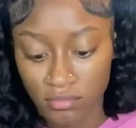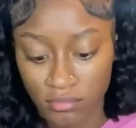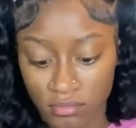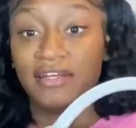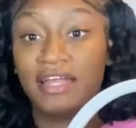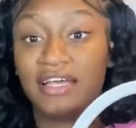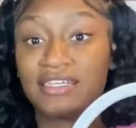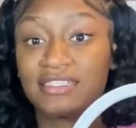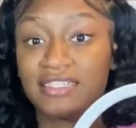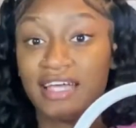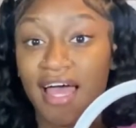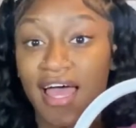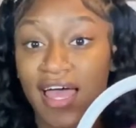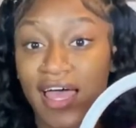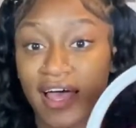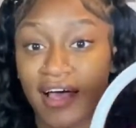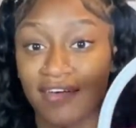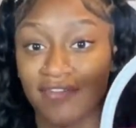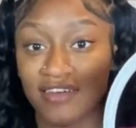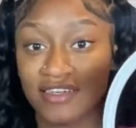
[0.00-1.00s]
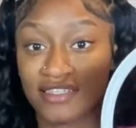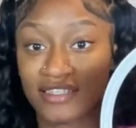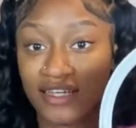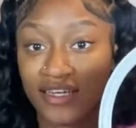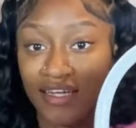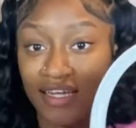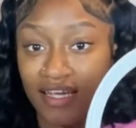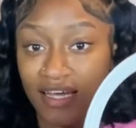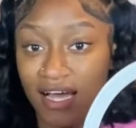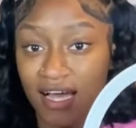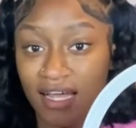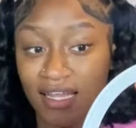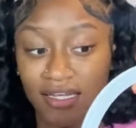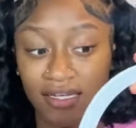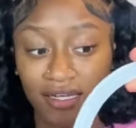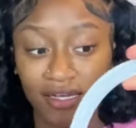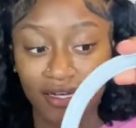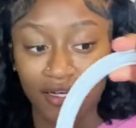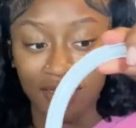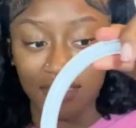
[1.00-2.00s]
Next I have, it's a
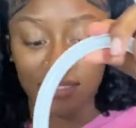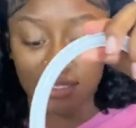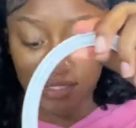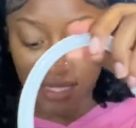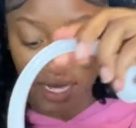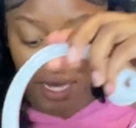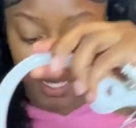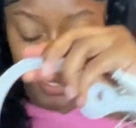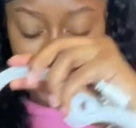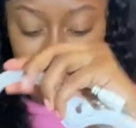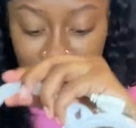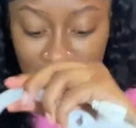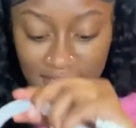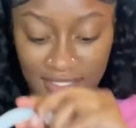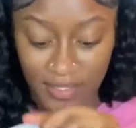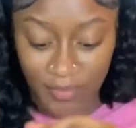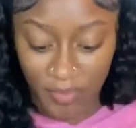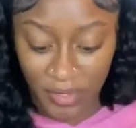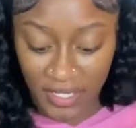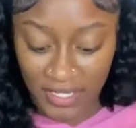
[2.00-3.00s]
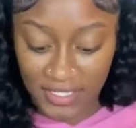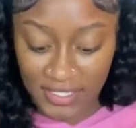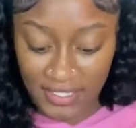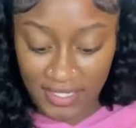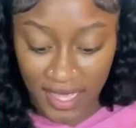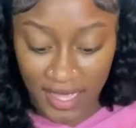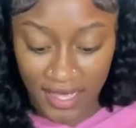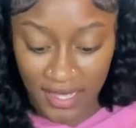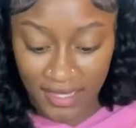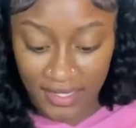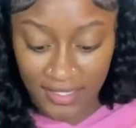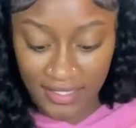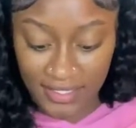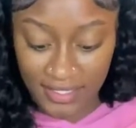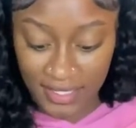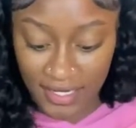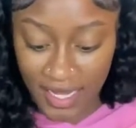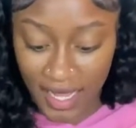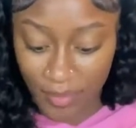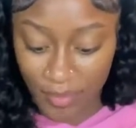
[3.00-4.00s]
neon sign. It's a pink sign. It's a
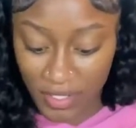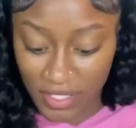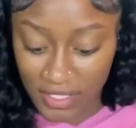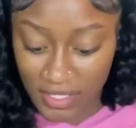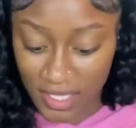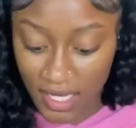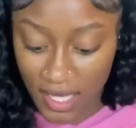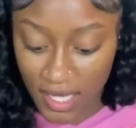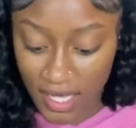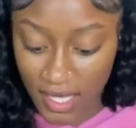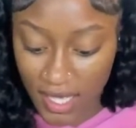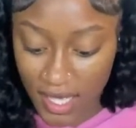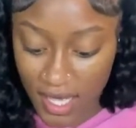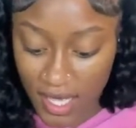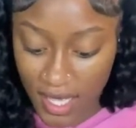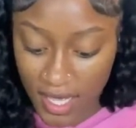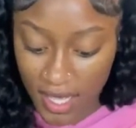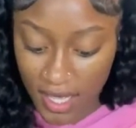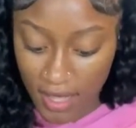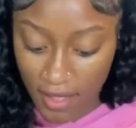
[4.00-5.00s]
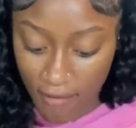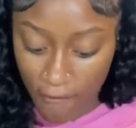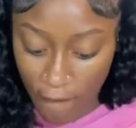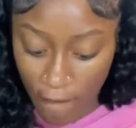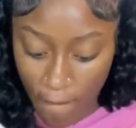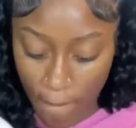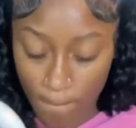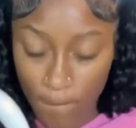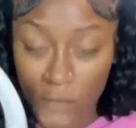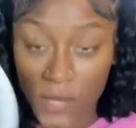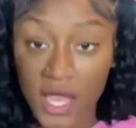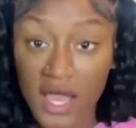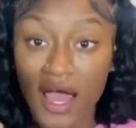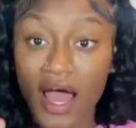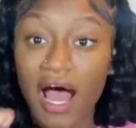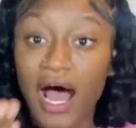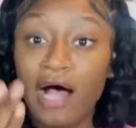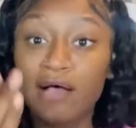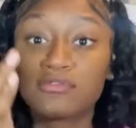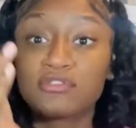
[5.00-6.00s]
neon pink sign.
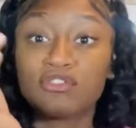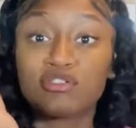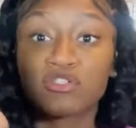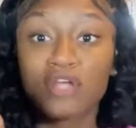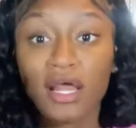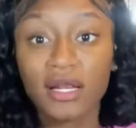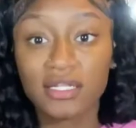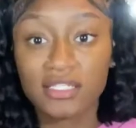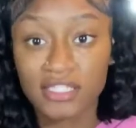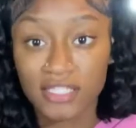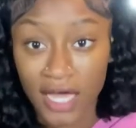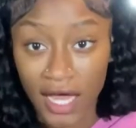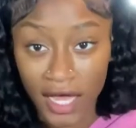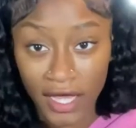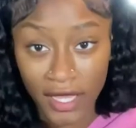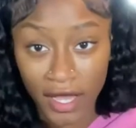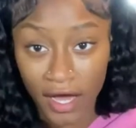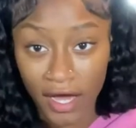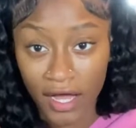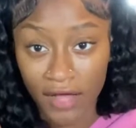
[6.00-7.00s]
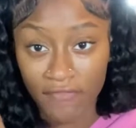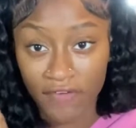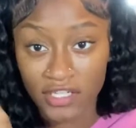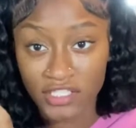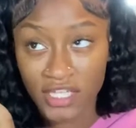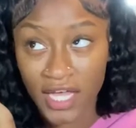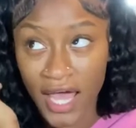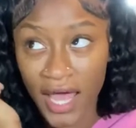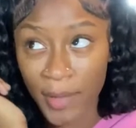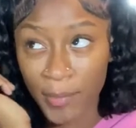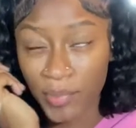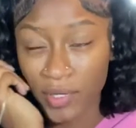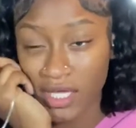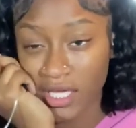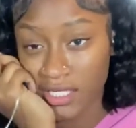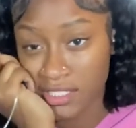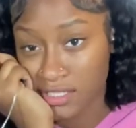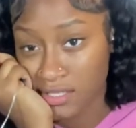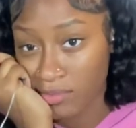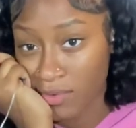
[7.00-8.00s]
I'm still trying to decide, y'all, if I should add
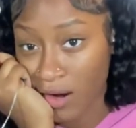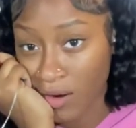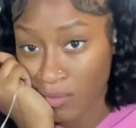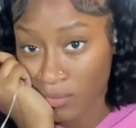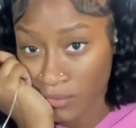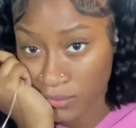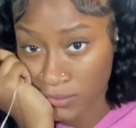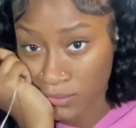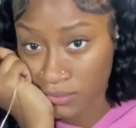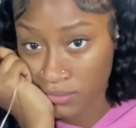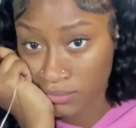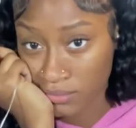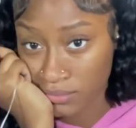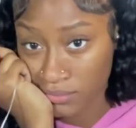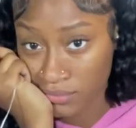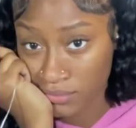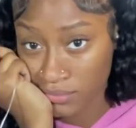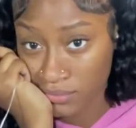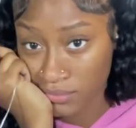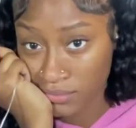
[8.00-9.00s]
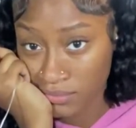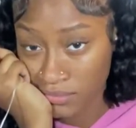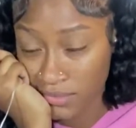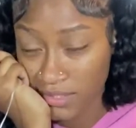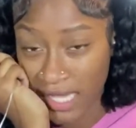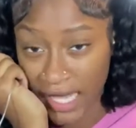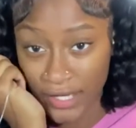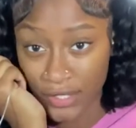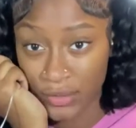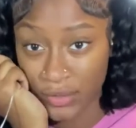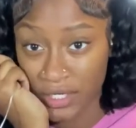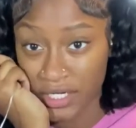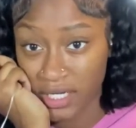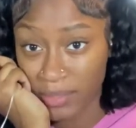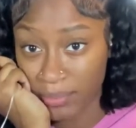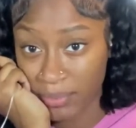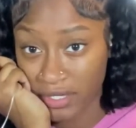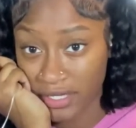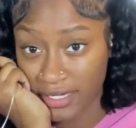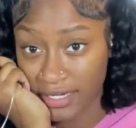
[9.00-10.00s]
pink to my room. Like green
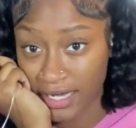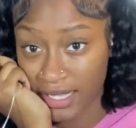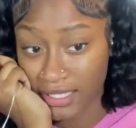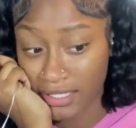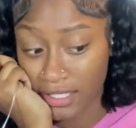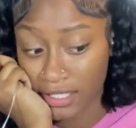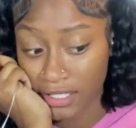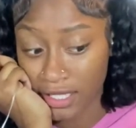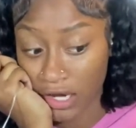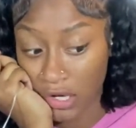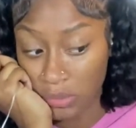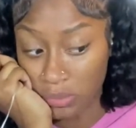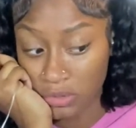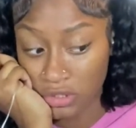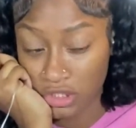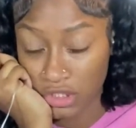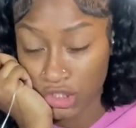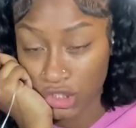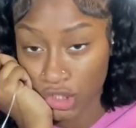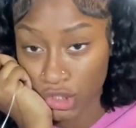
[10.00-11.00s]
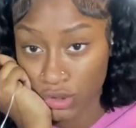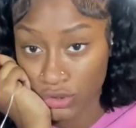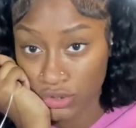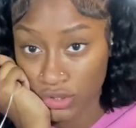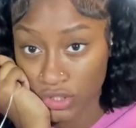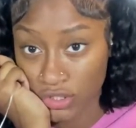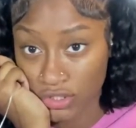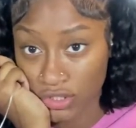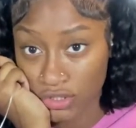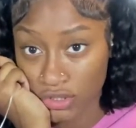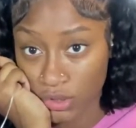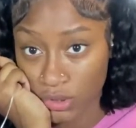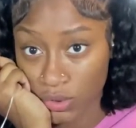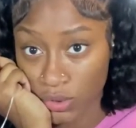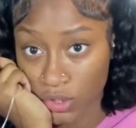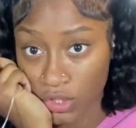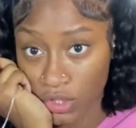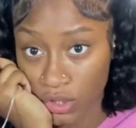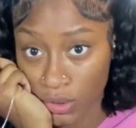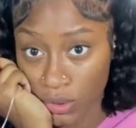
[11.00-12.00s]
and pink. I think that would be so
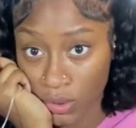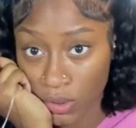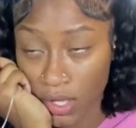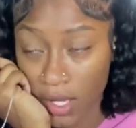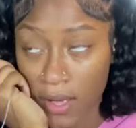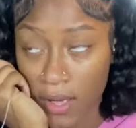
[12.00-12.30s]
cute.